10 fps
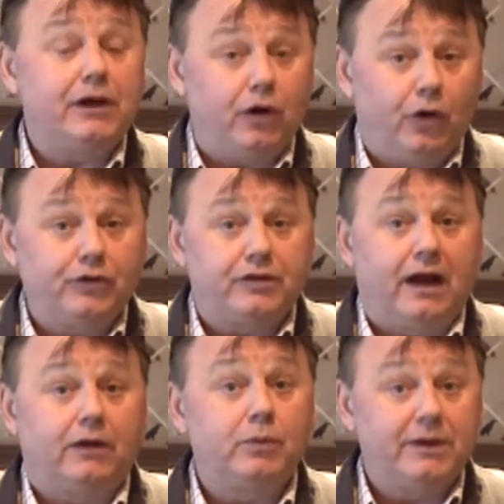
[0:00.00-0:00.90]
in
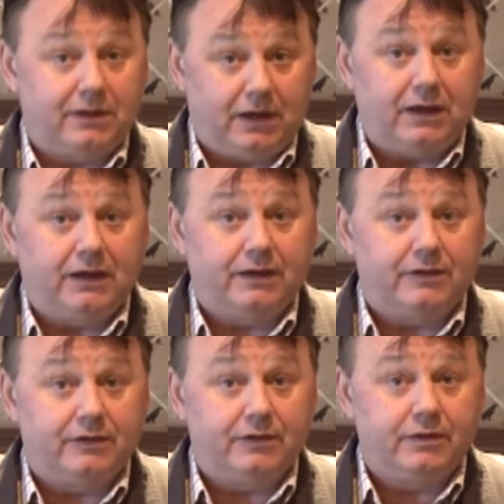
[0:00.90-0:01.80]
contact with the
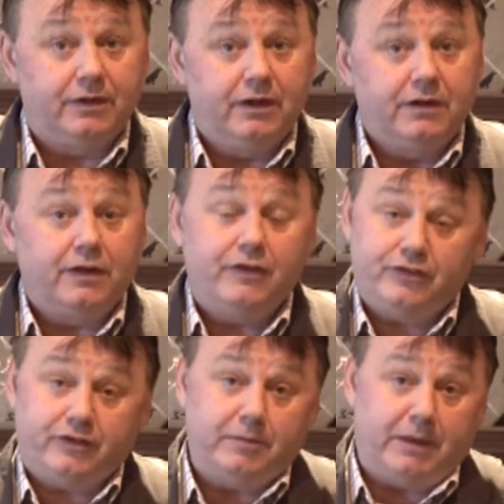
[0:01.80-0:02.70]
client. Now,
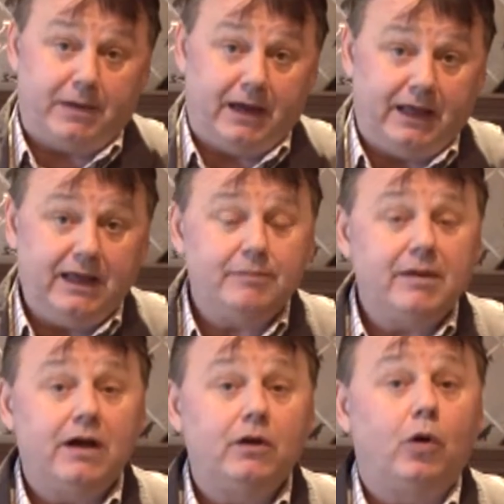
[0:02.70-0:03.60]
this can be by
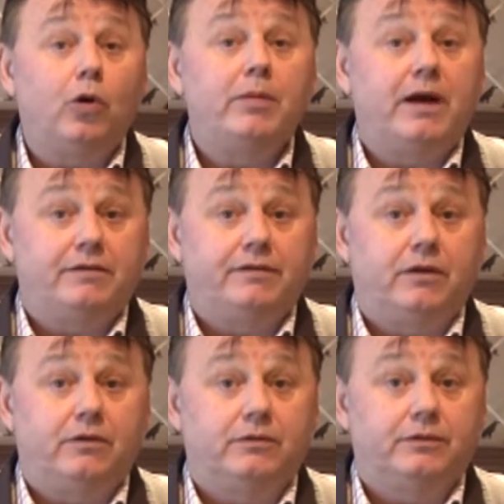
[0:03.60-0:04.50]
email or by
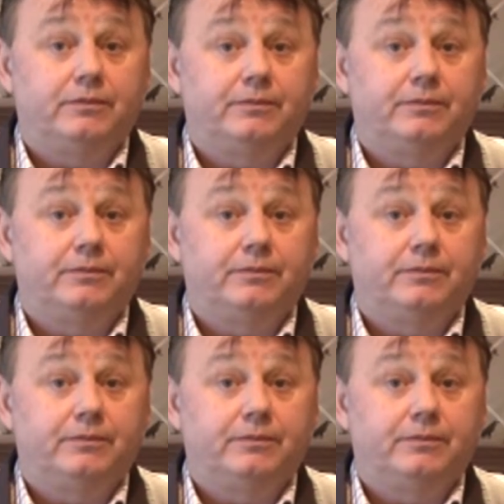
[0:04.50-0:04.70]
phone.